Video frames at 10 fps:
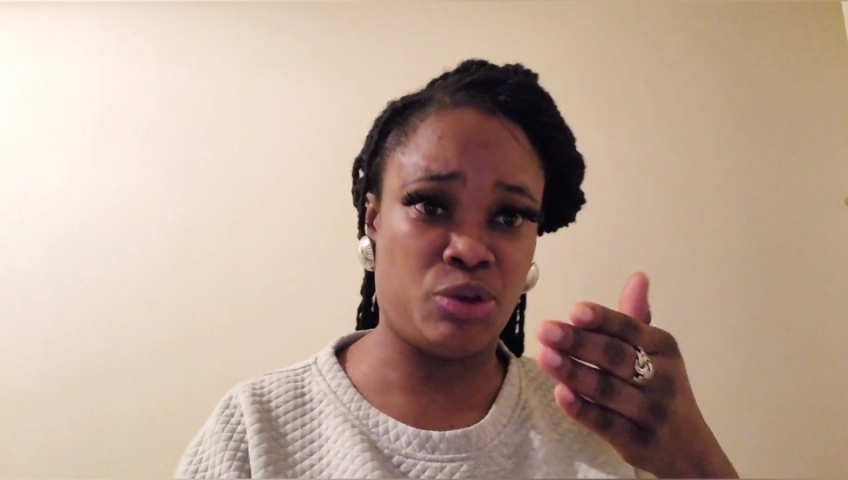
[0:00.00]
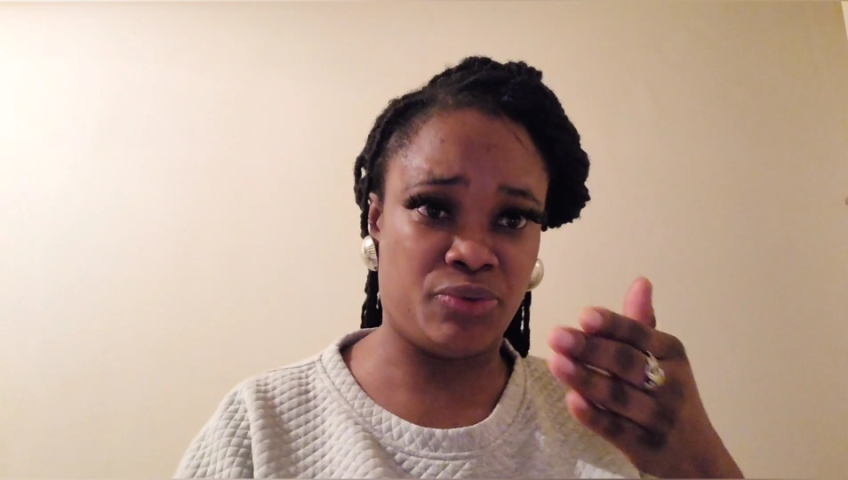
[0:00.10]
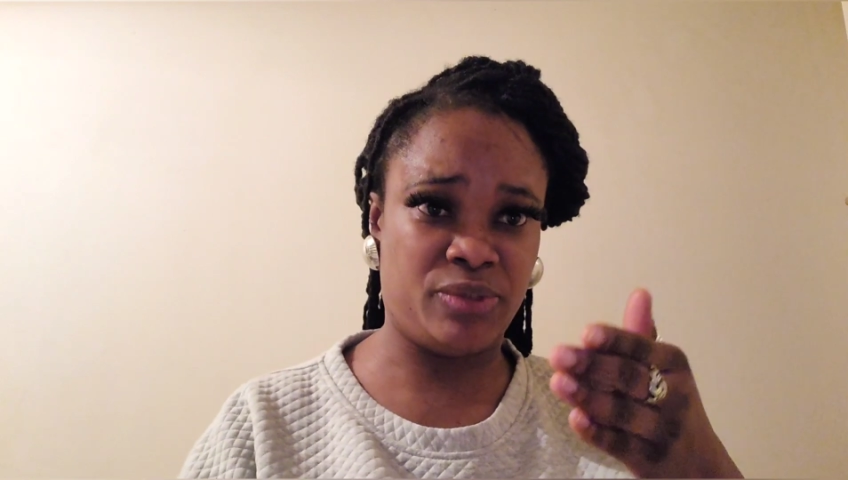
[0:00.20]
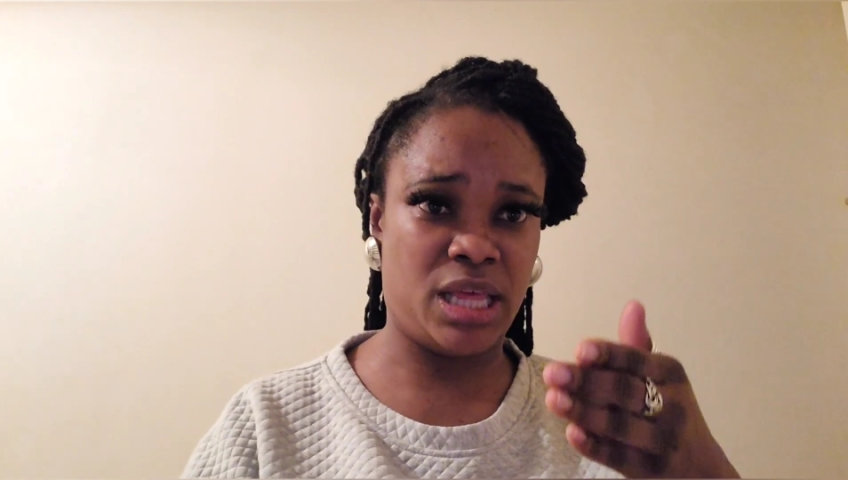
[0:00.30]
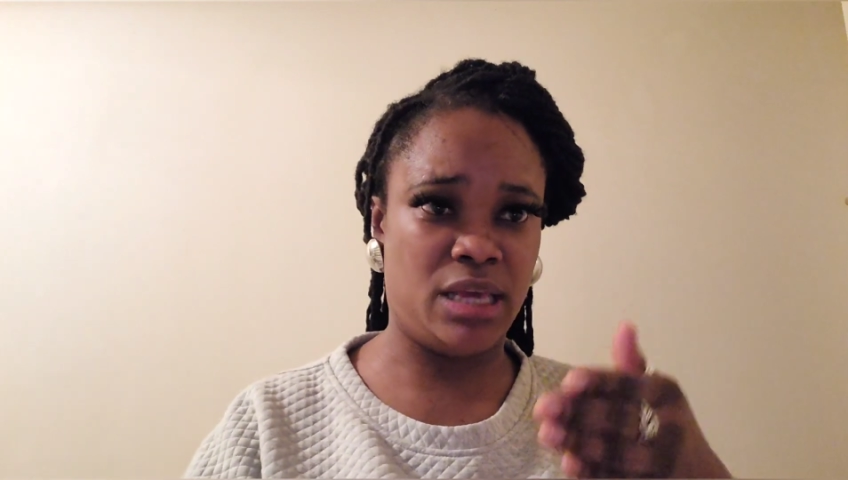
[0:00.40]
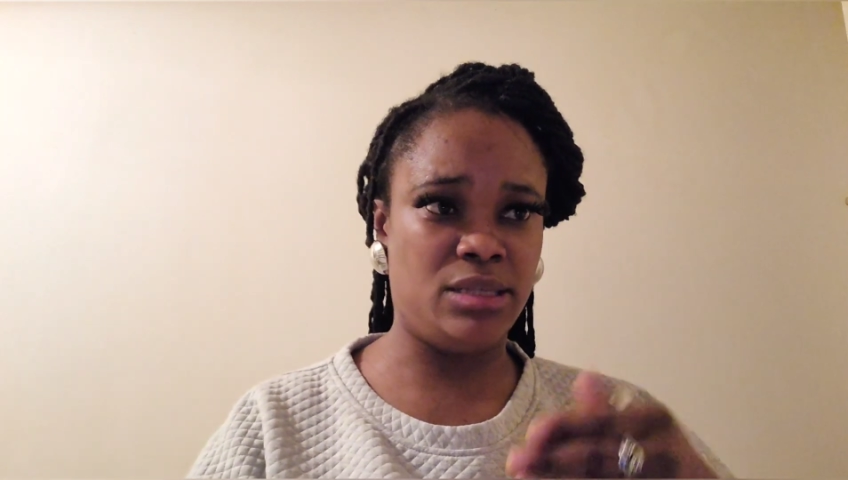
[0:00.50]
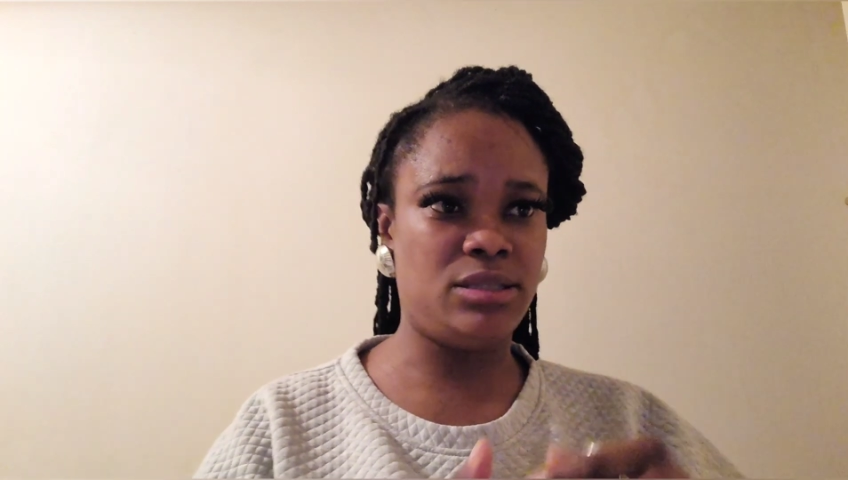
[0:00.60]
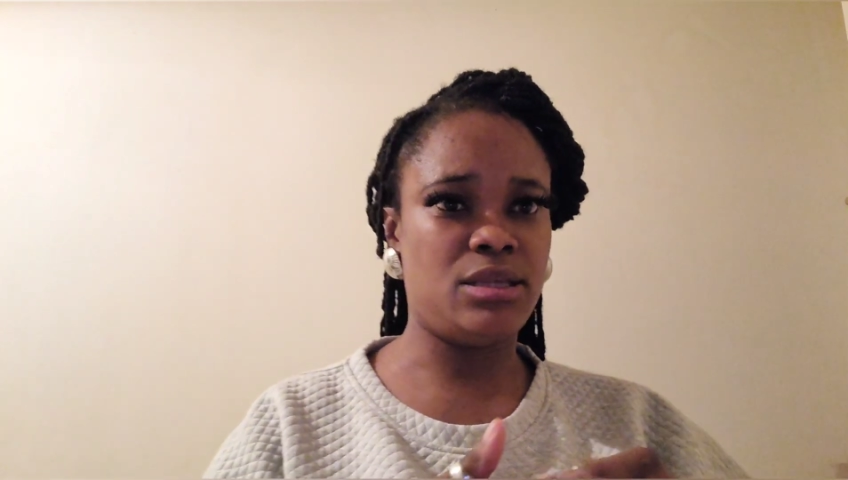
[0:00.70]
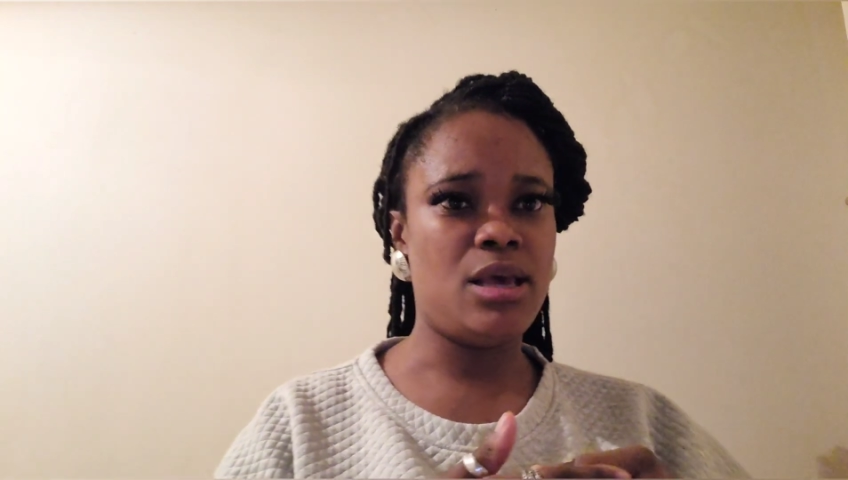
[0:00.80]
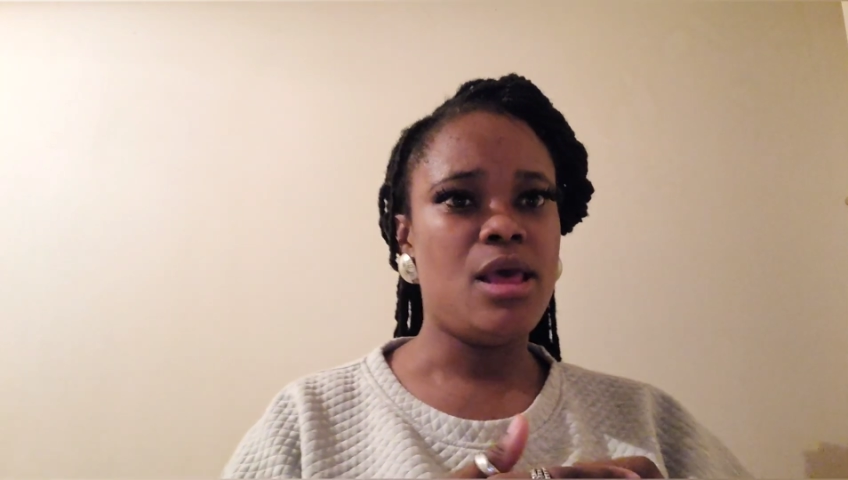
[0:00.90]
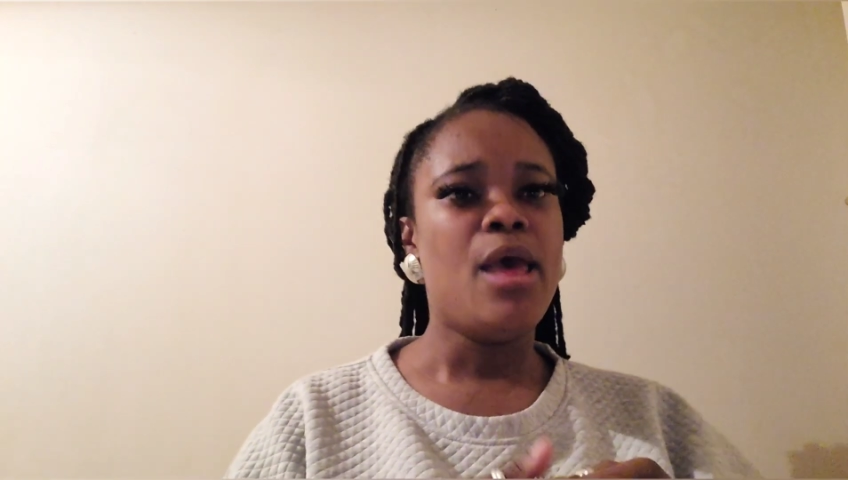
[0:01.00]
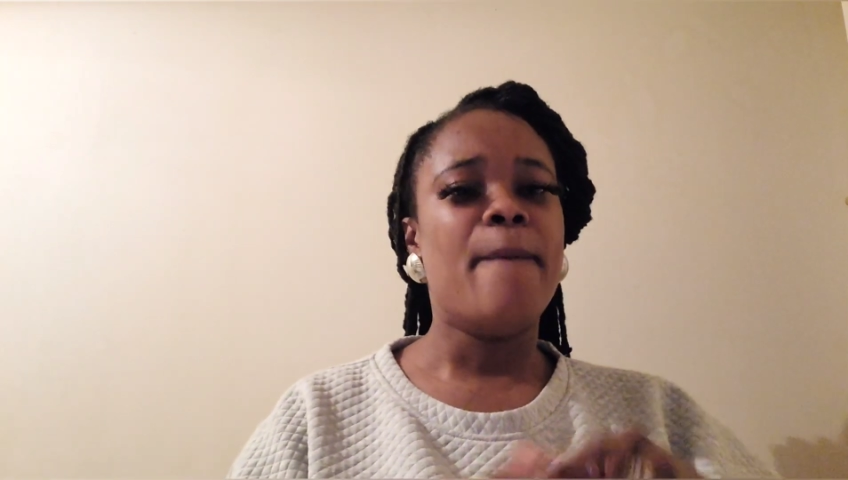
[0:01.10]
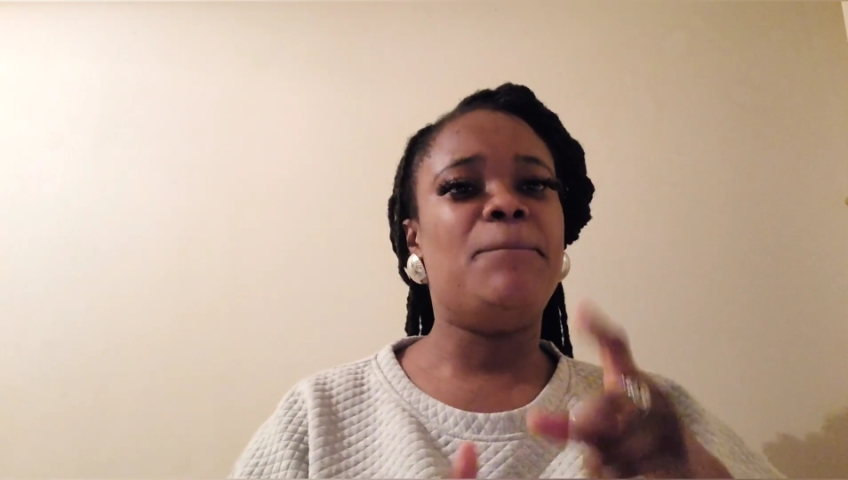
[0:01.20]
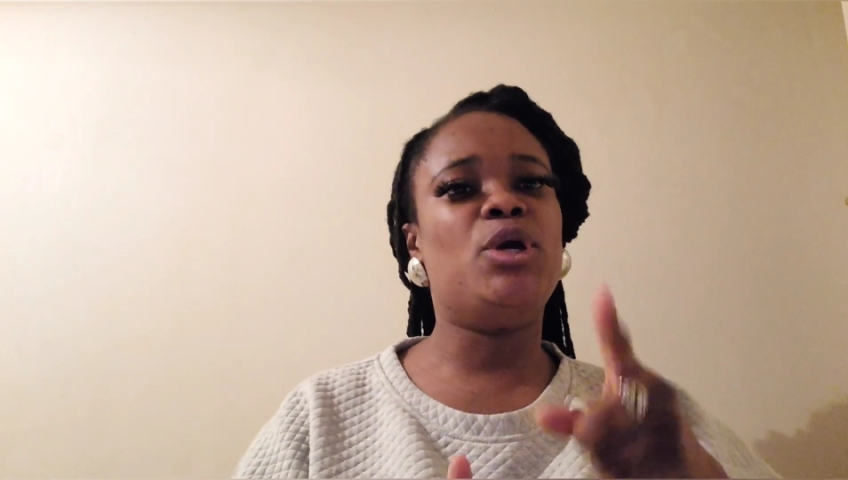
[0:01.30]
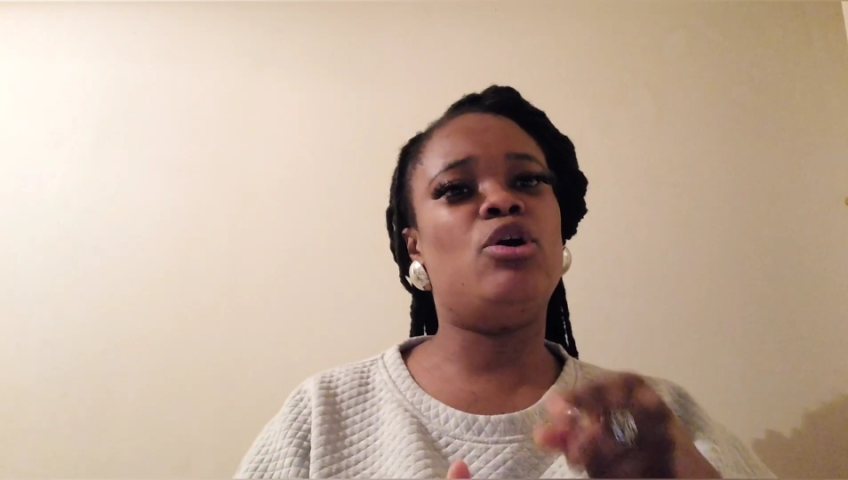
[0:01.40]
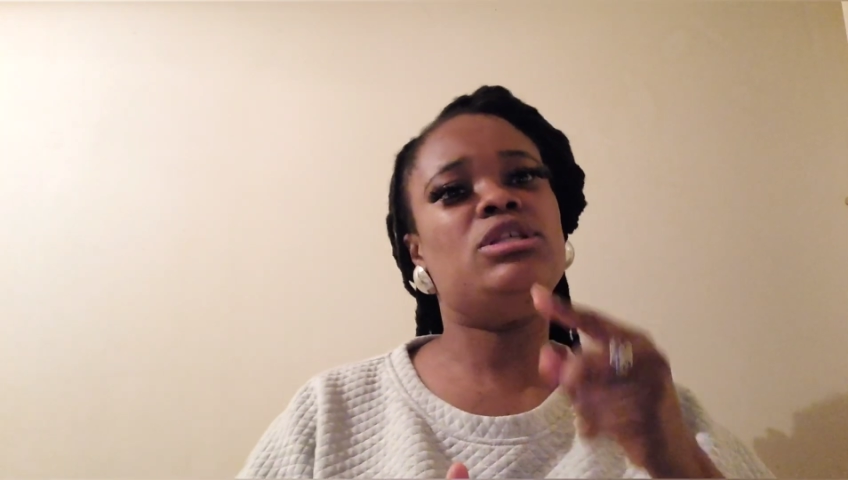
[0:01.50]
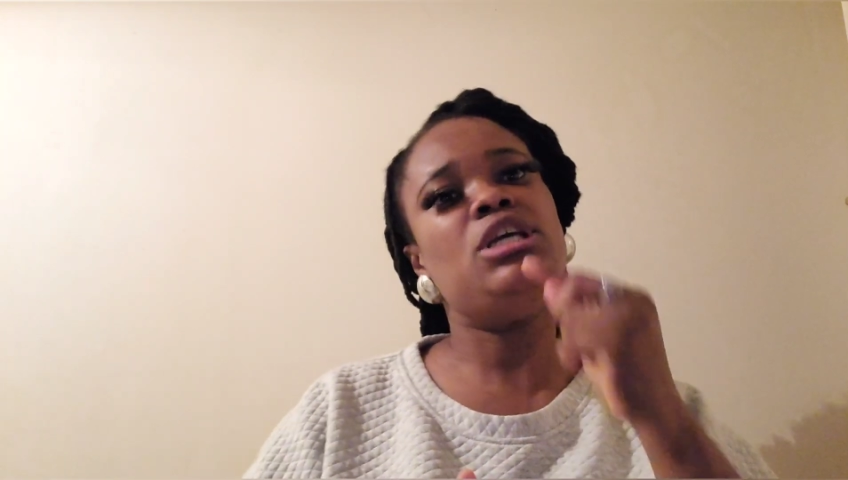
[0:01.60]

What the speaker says: of things because